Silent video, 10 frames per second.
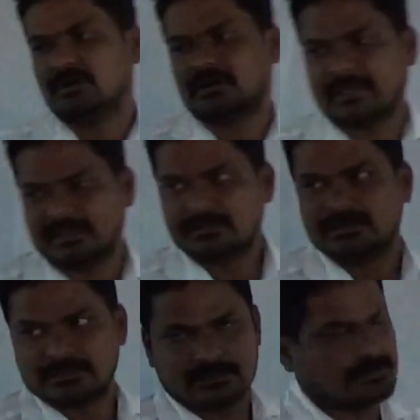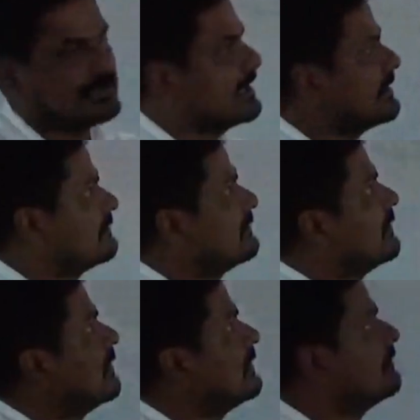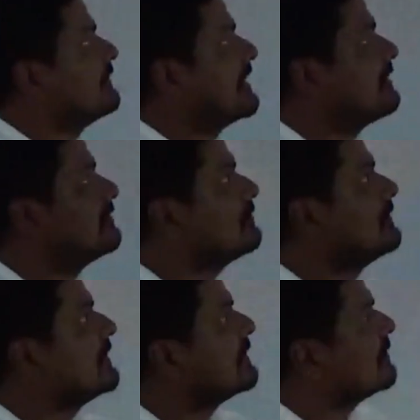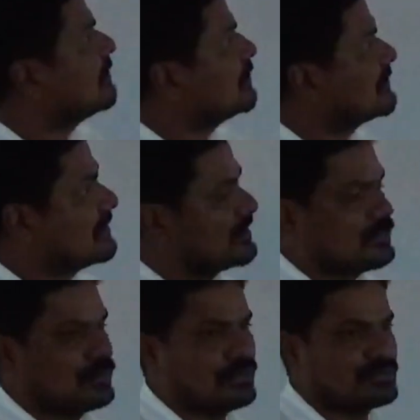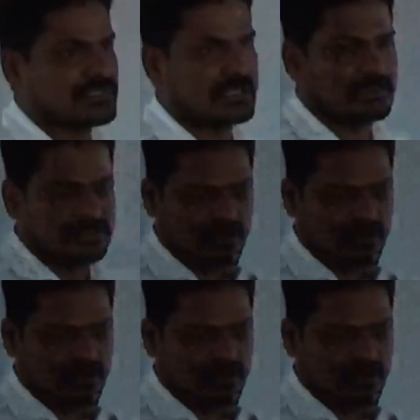Okay, so here we have to learn about the Ohm's law.